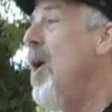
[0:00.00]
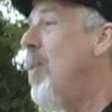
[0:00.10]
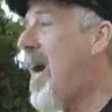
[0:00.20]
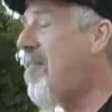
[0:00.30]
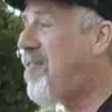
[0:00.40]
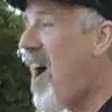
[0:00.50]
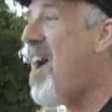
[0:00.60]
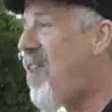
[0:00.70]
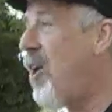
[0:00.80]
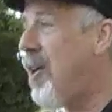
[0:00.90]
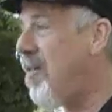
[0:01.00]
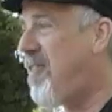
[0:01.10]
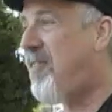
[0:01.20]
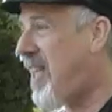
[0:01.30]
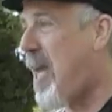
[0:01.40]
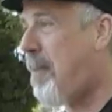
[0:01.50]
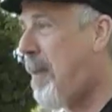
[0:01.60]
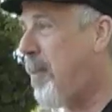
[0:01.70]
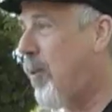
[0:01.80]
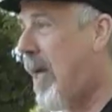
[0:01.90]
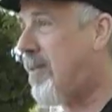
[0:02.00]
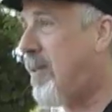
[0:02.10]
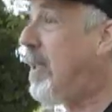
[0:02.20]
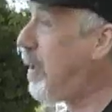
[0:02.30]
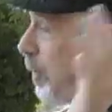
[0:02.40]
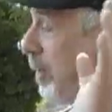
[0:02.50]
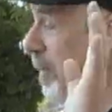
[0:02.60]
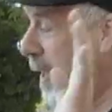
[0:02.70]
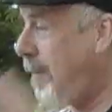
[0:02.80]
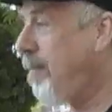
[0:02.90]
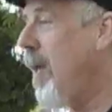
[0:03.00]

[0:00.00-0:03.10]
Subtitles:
We got 558 people arrested, including me.